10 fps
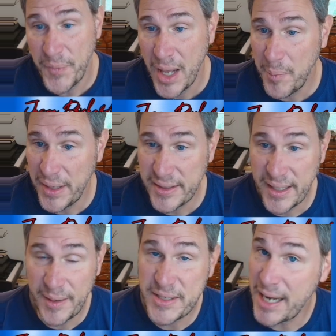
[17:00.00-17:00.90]
But
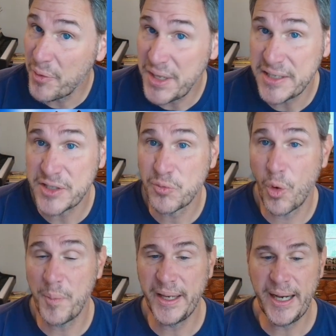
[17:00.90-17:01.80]
uh, Southeast is
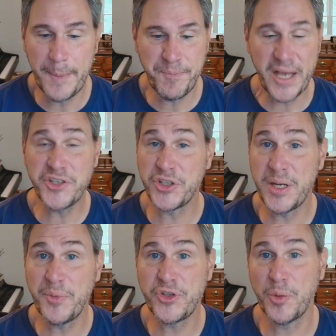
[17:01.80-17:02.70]
warming up. And that's your
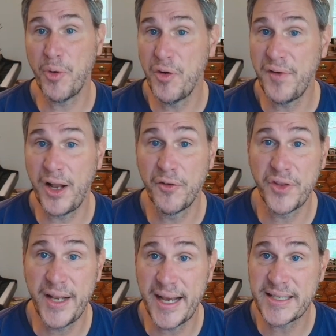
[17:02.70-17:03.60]
temperature profile over the
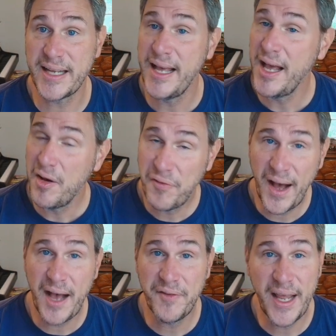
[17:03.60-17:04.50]
next
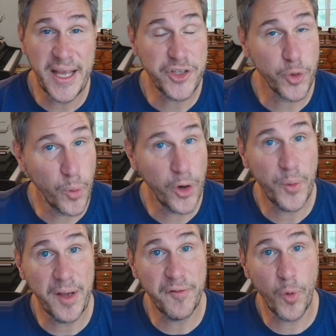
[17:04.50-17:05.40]
five days, your work
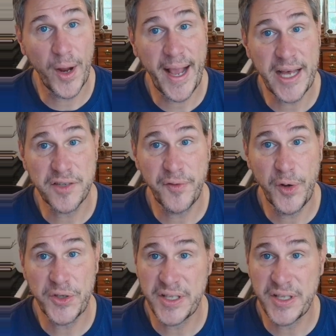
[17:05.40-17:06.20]
week forecast, folks. And